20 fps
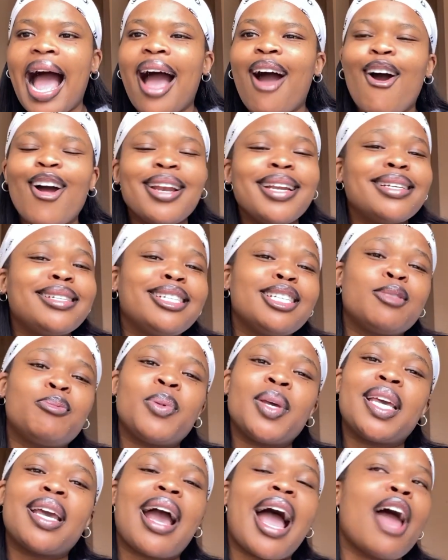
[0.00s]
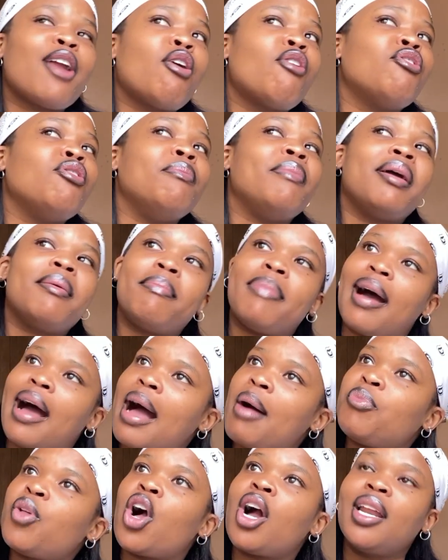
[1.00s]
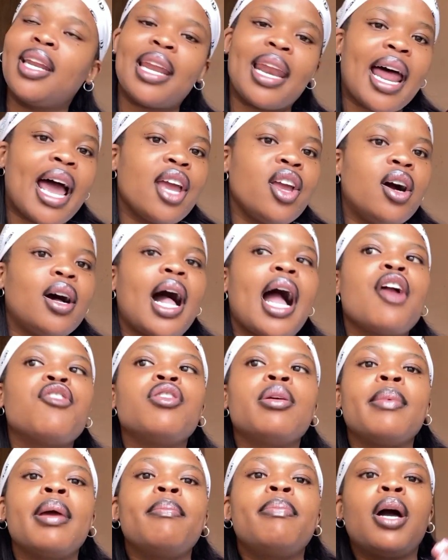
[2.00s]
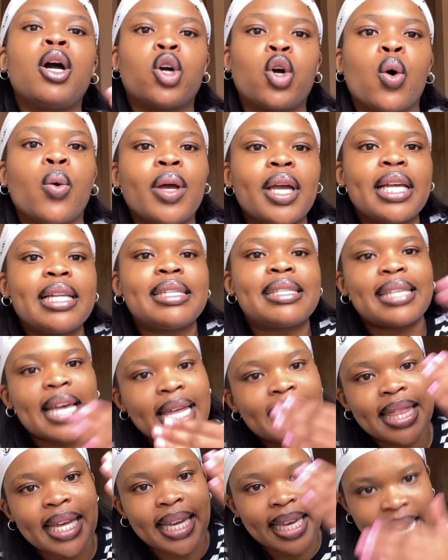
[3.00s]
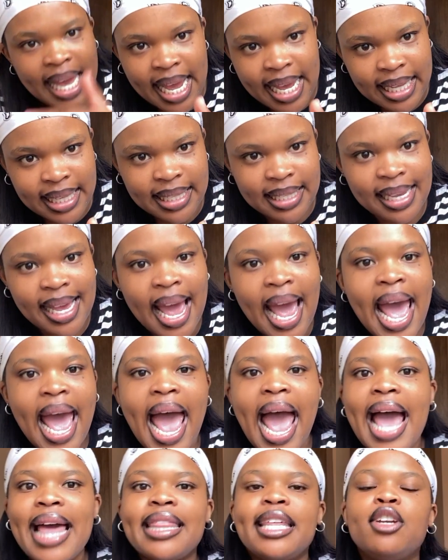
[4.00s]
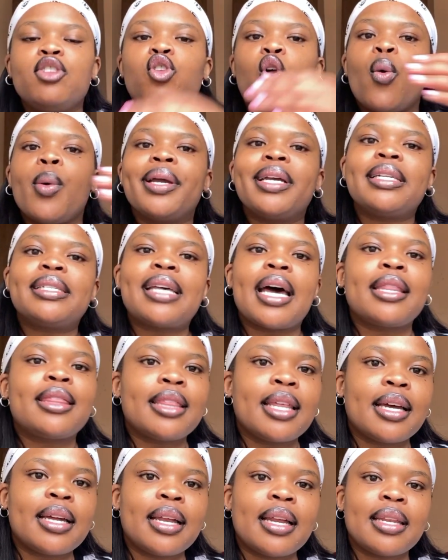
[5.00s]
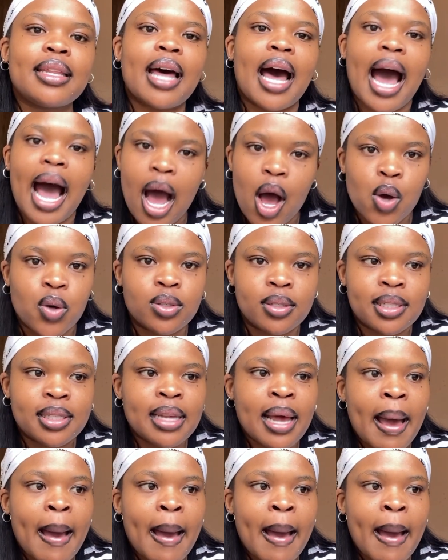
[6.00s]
Honestly speaking, I don't remember. I'm not gonna lie, y'all. I remember going inside the gate and then going inside the house.